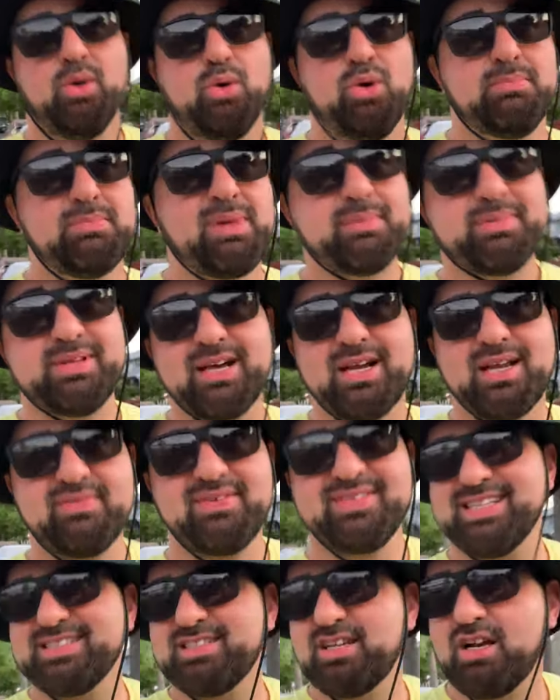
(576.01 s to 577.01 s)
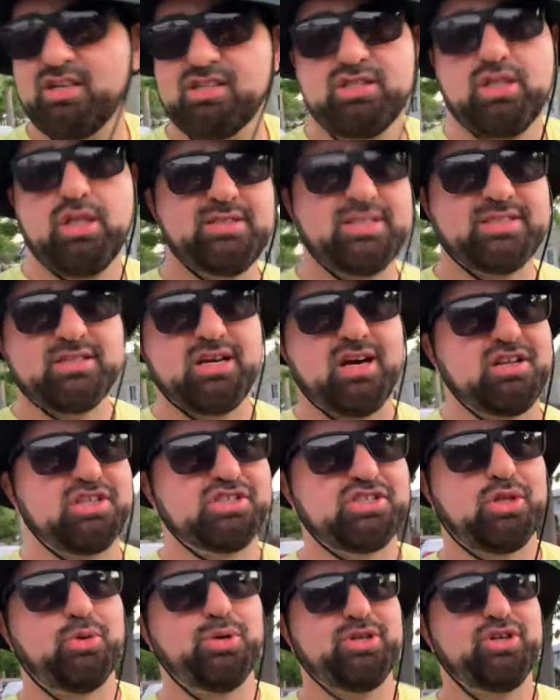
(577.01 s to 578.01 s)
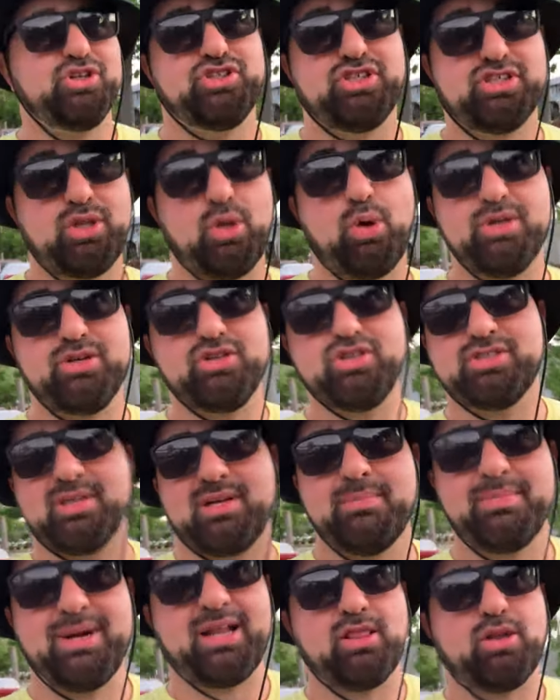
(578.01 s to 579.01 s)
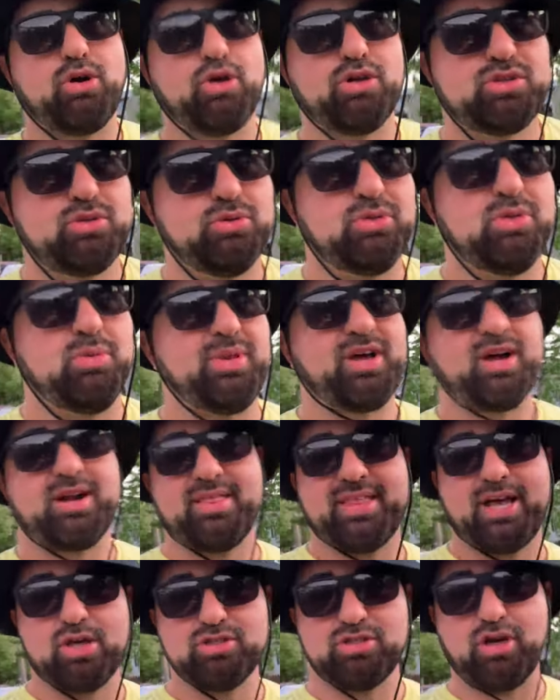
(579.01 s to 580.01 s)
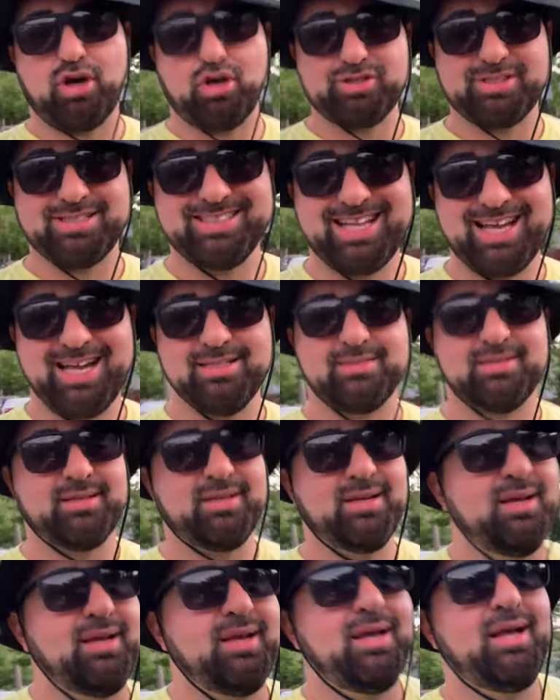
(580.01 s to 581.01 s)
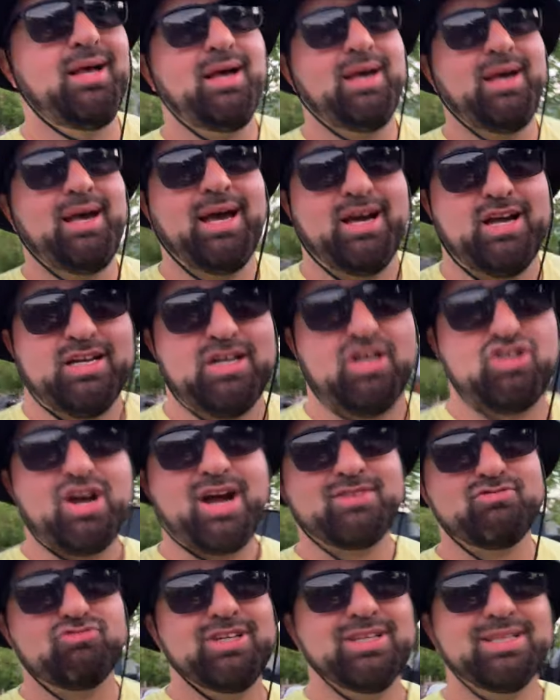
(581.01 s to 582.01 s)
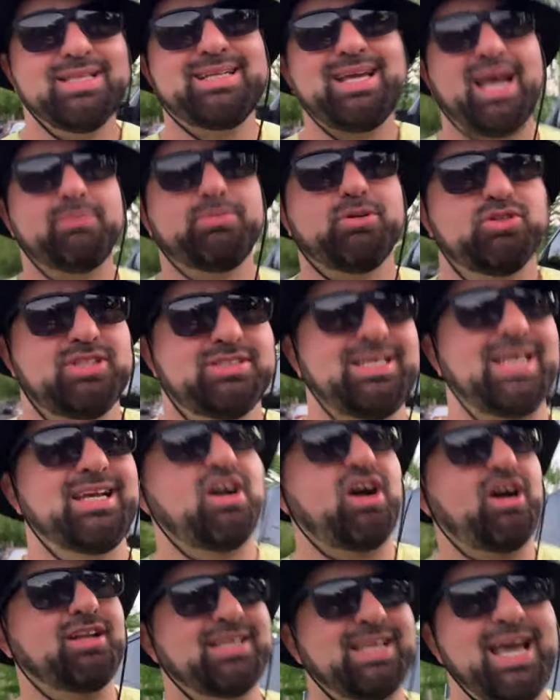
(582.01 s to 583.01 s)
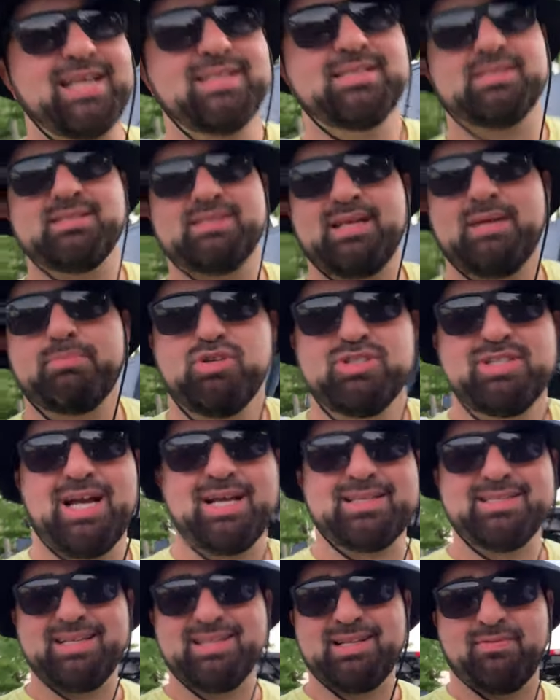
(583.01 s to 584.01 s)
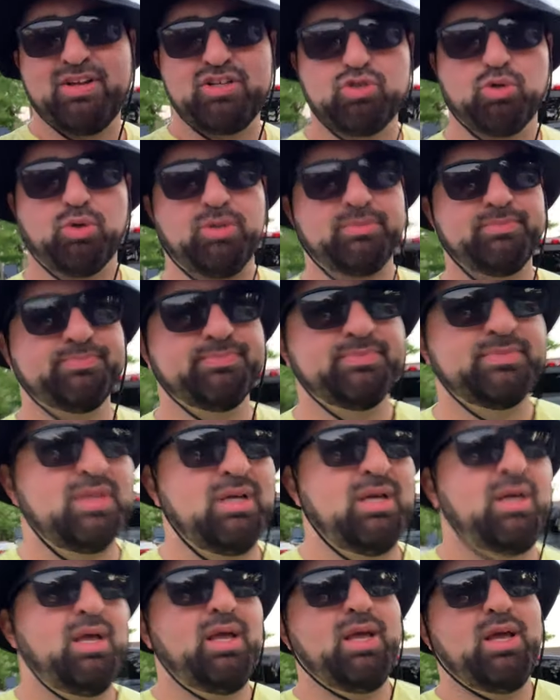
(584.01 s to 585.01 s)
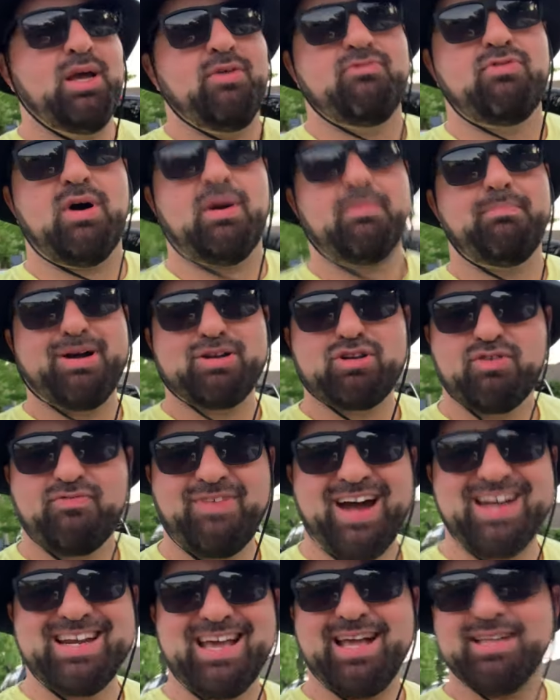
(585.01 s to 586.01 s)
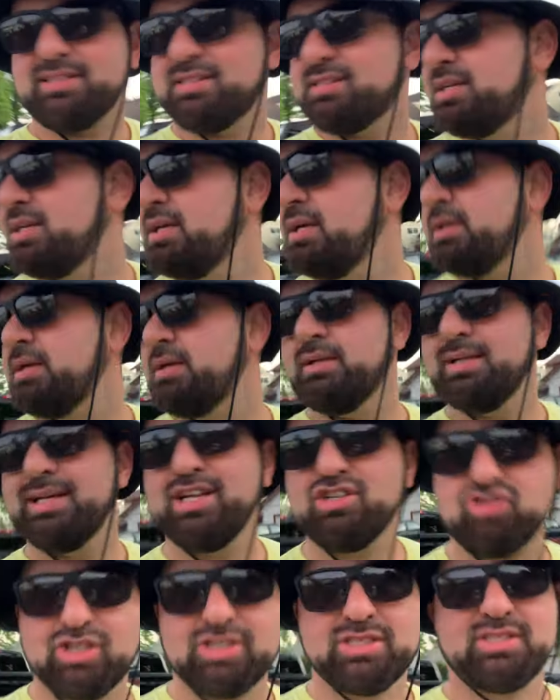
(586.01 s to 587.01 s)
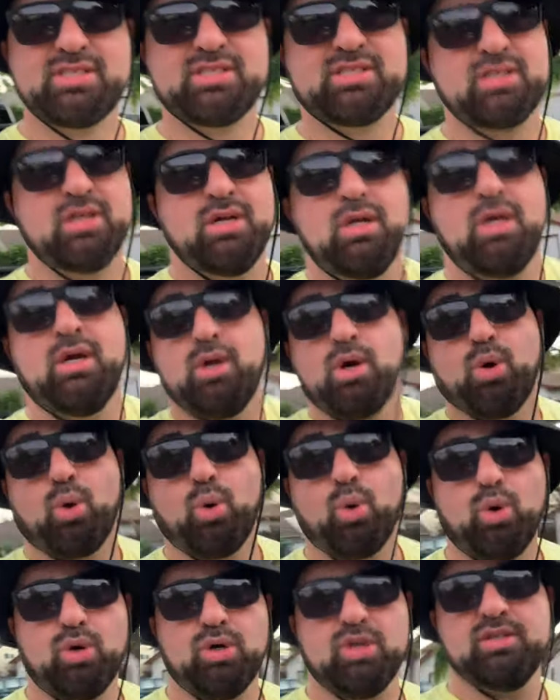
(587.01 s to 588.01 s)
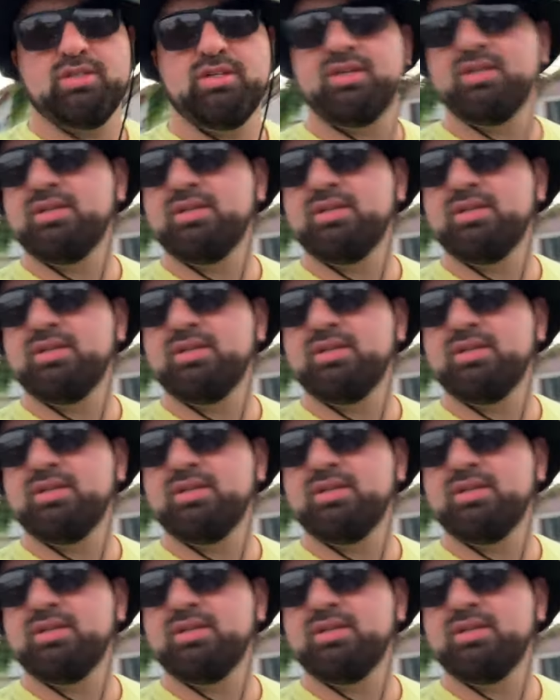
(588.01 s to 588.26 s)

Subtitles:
Well, maybe not even dishonest lawyers, just lawyers that come out of law school with $100,000 in debt and are not really able to take on cases that protect the individual from better financed interests or